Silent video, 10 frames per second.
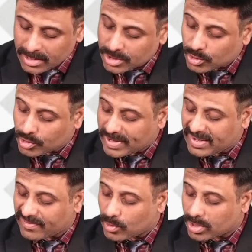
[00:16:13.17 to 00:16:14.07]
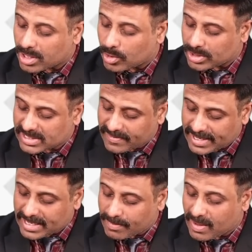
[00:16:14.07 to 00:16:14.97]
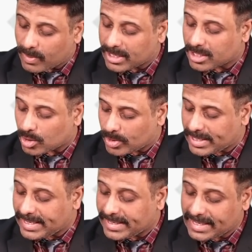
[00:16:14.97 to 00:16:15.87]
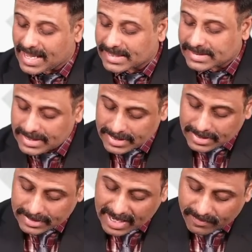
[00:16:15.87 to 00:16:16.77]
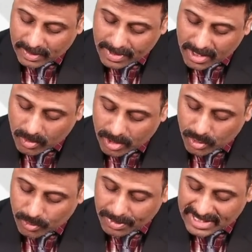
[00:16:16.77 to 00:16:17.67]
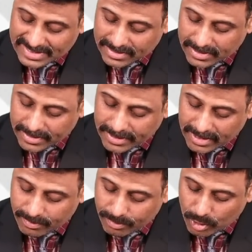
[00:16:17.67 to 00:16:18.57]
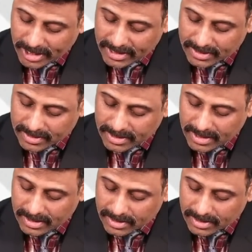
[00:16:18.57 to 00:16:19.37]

So 24 crores divided by 1 crore 80 lakhs, that will be equal to rupees 13.33.